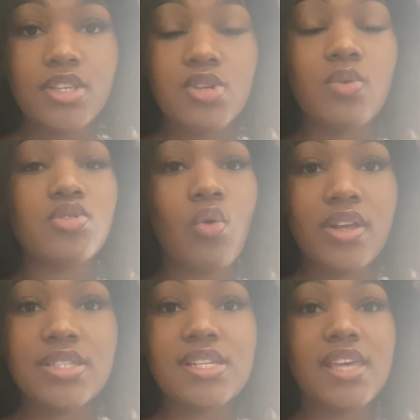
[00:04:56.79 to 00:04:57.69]
So it's
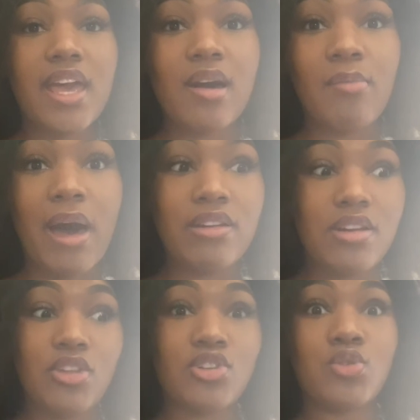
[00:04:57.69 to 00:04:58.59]
going to take about
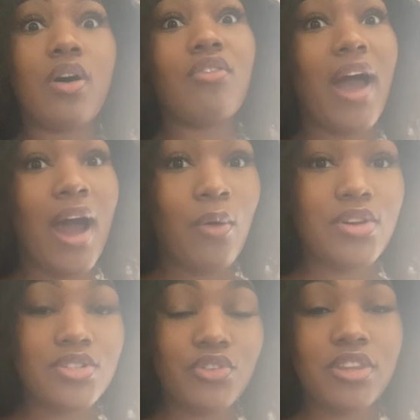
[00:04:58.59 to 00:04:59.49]
another 12
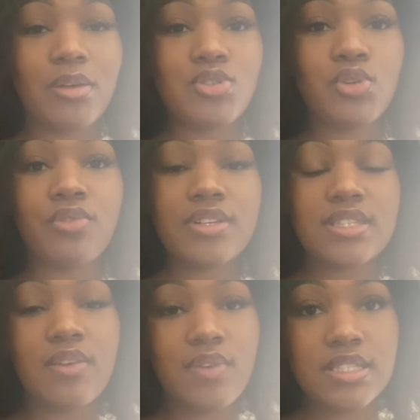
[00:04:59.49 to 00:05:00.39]
hours for them to
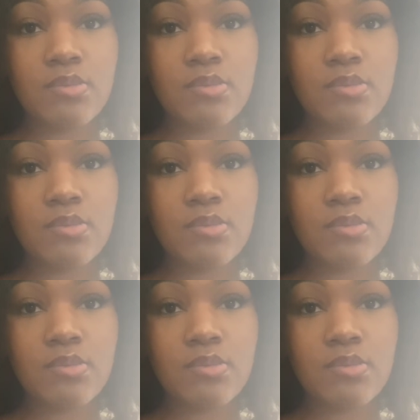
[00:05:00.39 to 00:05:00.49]
receive